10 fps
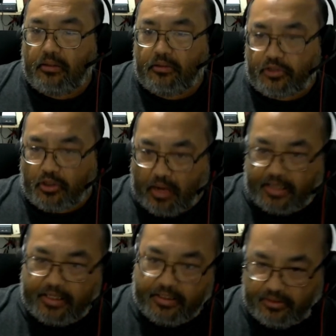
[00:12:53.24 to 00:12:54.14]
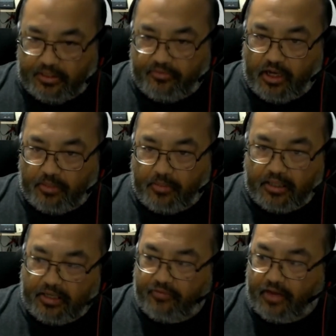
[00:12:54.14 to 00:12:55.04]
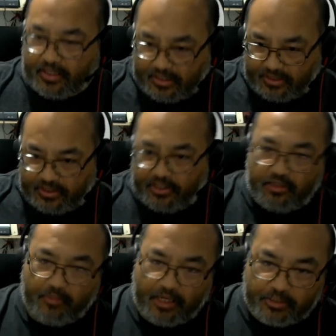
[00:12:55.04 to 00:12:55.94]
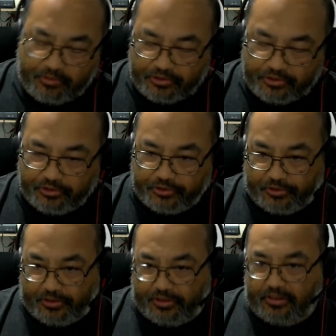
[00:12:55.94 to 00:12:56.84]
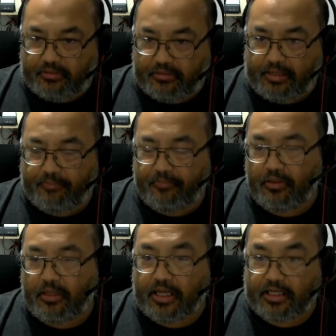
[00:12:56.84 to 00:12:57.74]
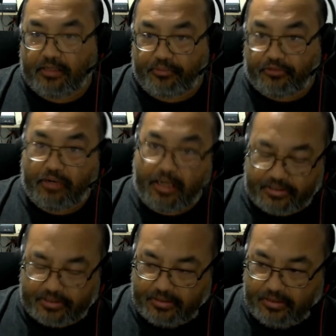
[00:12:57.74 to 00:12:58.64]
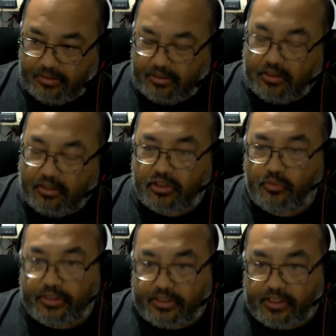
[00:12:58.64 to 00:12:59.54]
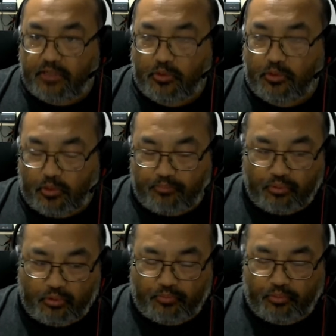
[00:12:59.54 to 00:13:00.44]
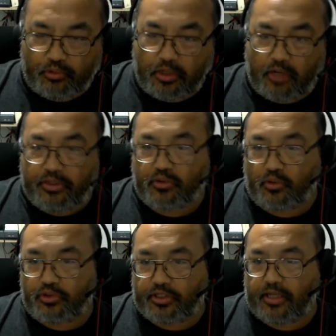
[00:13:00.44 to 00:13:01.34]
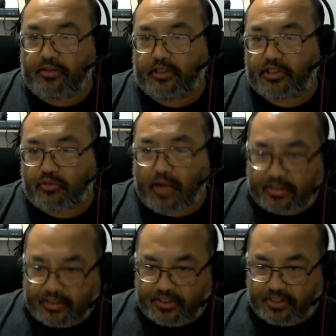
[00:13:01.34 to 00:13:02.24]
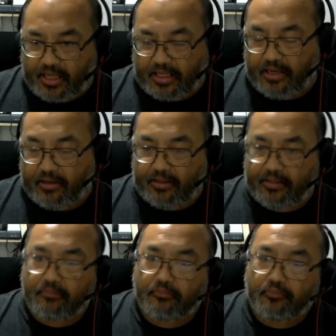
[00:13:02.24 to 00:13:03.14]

so I can live on my life? I can continue my spiritual journey, right? I can progress. So we did. We pulled our resources together, extracted the snake entity,